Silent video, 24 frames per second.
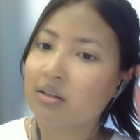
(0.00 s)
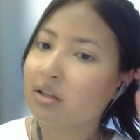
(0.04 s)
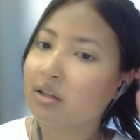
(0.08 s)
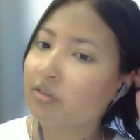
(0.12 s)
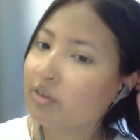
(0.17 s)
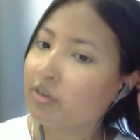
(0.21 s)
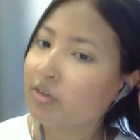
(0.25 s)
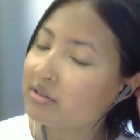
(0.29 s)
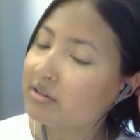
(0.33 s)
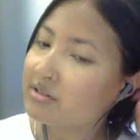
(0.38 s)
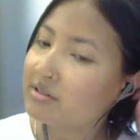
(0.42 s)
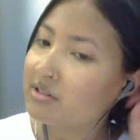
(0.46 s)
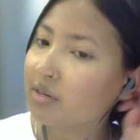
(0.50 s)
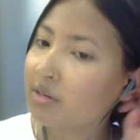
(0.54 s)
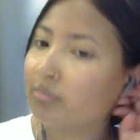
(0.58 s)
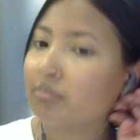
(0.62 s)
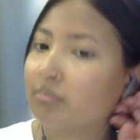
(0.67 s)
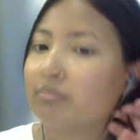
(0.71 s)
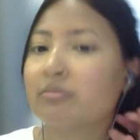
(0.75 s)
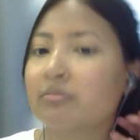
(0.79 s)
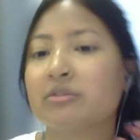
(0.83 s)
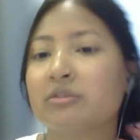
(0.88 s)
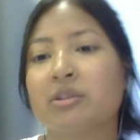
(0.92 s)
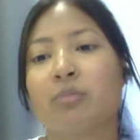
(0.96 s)
I've heard
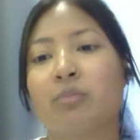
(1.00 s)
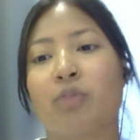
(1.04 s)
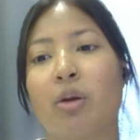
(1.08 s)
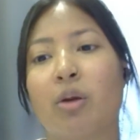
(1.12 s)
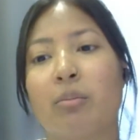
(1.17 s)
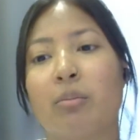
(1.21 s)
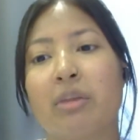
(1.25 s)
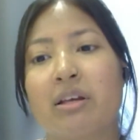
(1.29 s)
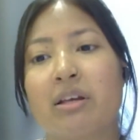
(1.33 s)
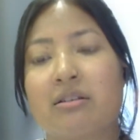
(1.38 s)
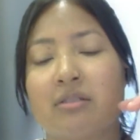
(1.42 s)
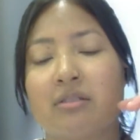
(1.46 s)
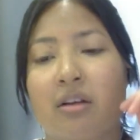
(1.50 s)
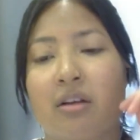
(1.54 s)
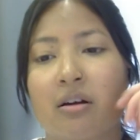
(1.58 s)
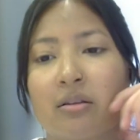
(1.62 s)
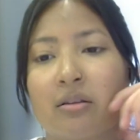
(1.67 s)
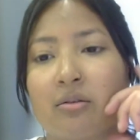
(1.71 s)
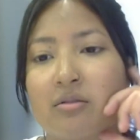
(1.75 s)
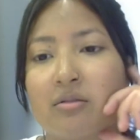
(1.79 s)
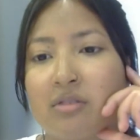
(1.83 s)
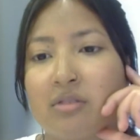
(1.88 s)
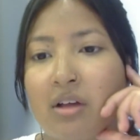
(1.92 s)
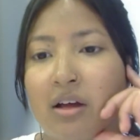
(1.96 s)
some rumblings along
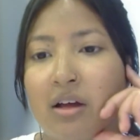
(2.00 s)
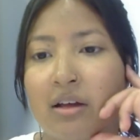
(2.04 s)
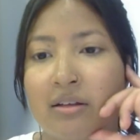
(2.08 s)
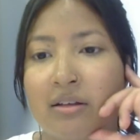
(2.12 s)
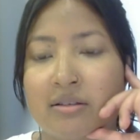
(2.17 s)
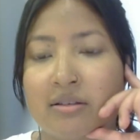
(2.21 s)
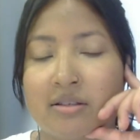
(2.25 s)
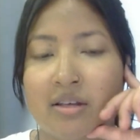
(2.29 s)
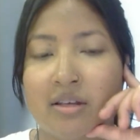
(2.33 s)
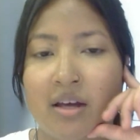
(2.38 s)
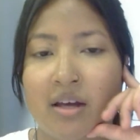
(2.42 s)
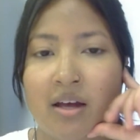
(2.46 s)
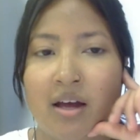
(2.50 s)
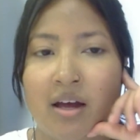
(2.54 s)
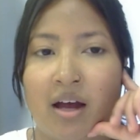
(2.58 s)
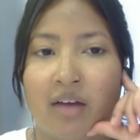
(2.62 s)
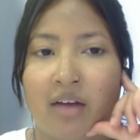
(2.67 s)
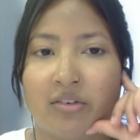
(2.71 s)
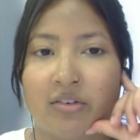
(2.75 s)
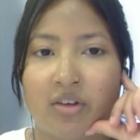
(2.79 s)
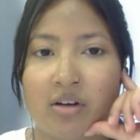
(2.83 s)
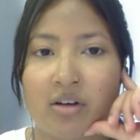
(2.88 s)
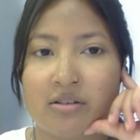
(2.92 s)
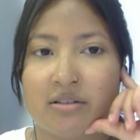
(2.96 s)
those lines.
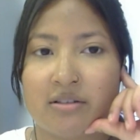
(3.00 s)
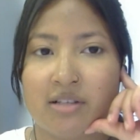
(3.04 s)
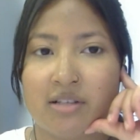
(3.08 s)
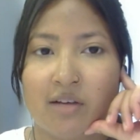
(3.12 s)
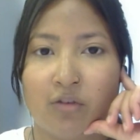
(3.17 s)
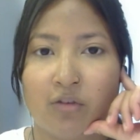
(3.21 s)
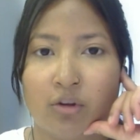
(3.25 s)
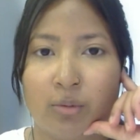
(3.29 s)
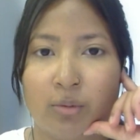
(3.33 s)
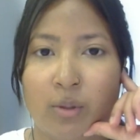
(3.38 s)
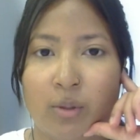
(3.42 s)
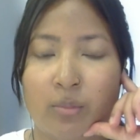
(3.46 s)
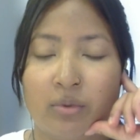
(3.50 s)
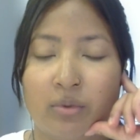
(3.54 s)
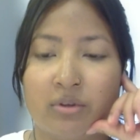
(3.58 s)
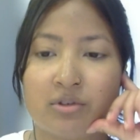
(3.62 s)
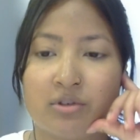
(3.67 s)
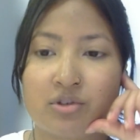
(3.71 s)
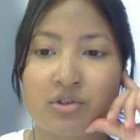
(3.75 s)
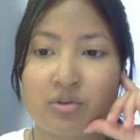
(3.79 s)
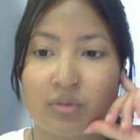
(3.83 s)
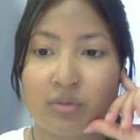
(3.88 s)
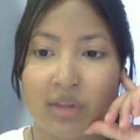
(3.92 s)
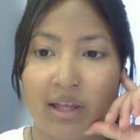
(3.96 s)
I've talked to several people
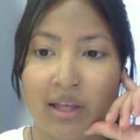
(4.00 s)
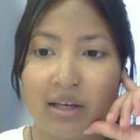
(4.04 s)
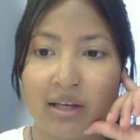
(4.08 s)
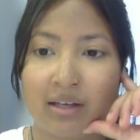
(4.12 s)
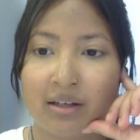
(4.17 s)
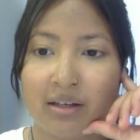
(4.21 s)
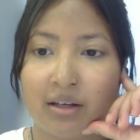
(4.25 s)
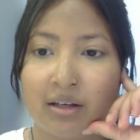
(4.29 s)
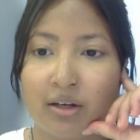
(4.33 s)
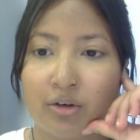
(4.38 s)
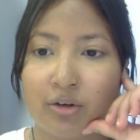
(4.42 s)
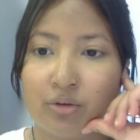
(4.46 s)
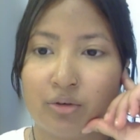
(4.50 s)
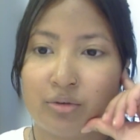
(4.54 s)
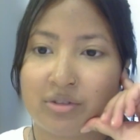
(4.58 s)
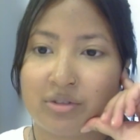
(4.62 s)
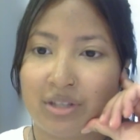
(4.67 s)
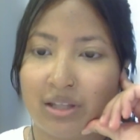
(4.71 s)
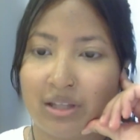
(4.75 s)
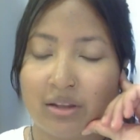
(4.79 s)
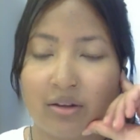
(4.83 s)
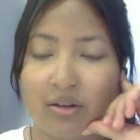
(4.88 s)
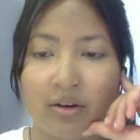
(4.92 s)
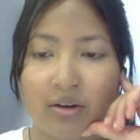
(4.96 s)
in Sri Lanka who
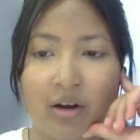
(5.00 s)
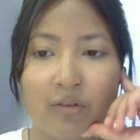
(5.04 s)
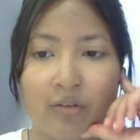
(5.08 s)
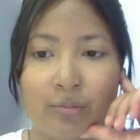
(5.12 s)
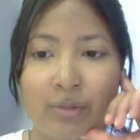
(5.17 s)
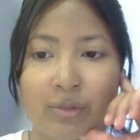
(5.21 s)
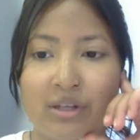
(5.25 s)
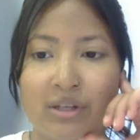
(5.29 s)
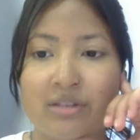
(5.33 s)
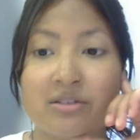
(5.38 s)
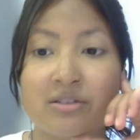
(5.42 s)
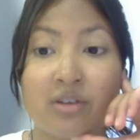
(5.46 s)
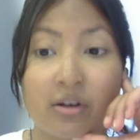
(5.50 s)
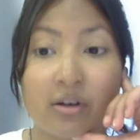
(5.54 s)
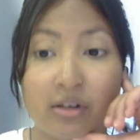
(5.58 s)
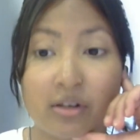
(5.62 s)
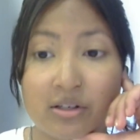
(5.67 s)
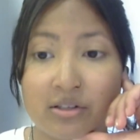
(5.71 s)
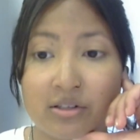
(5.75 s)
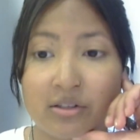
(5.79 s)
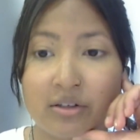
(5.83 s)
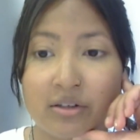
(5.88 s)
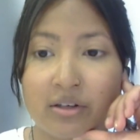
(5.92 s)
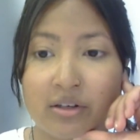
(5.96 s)
said that their government is starting
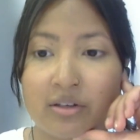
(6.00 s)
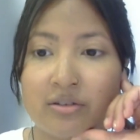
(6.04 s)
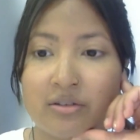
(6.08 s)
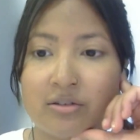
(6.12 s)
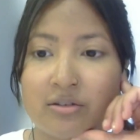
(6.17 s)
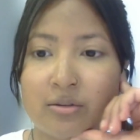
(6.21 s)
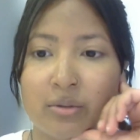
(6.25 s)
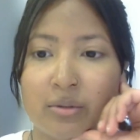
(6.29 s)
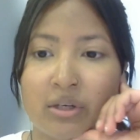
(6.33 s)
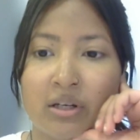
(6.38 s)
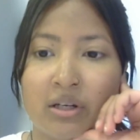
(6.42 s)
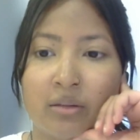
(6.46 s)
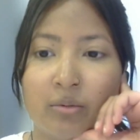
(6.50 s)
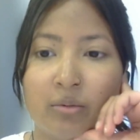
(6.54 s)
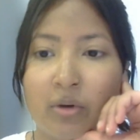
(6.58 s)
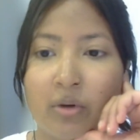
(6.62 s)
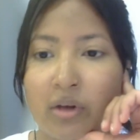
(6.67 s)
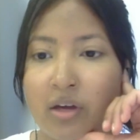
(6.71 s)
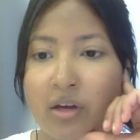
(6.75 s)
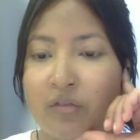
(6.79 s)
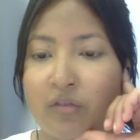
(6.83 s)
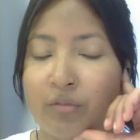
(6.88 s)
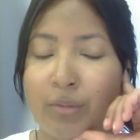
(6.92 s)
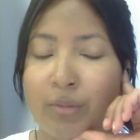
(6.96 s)
to look into it and
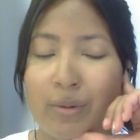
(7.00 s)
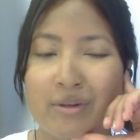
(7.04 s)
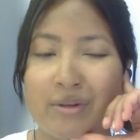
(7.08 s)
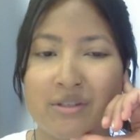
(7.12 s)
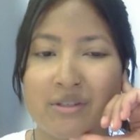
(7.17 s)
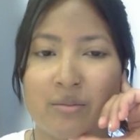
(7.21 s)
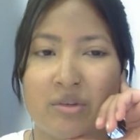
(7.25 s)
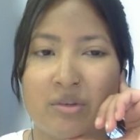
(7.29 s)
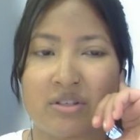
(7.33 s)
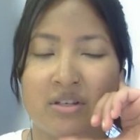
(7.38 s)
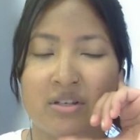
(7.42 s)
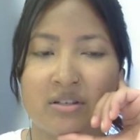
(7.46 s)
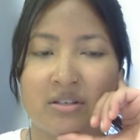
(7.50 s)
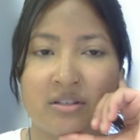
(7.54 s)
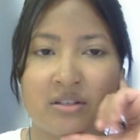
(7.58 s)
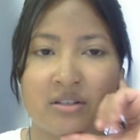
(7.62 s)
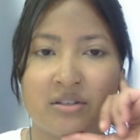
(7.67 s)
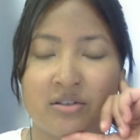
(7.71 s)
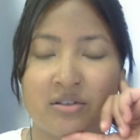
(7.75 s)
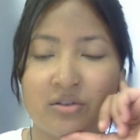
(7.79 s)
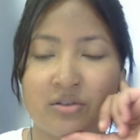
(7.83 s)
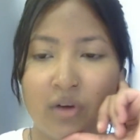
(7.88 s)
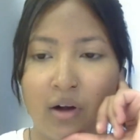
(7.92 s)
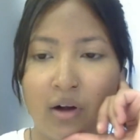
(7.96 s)
looking for maybe some
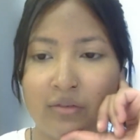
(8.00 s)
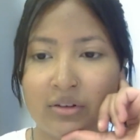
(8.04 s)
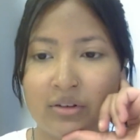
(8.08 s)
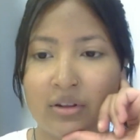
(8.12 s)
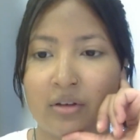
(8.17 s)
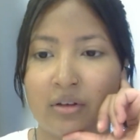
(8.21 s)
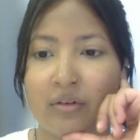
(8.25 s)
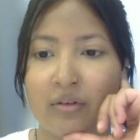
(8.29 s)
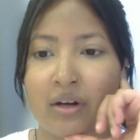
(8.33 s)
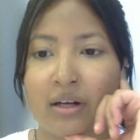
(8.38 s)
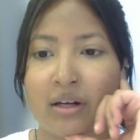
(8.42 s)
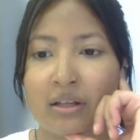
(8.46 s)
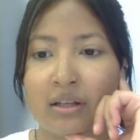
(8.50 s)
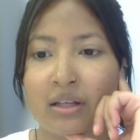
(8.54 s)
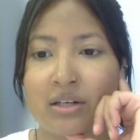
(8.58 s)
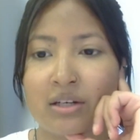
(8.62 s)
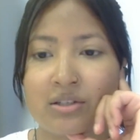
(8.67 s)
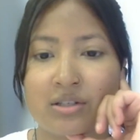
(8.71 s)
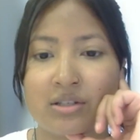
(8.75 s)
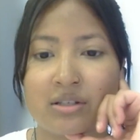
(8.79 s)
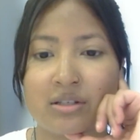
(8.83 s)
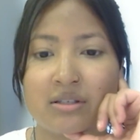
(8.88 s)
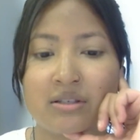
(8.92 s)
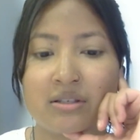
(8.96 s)
assistance in drafting their
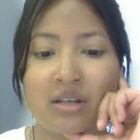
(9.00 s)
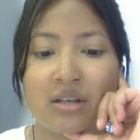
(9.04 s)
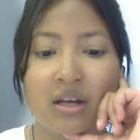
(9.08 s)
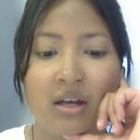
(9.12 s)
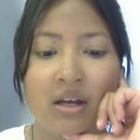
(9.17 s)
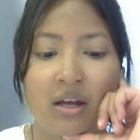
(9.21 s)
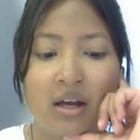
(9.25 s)
regulations.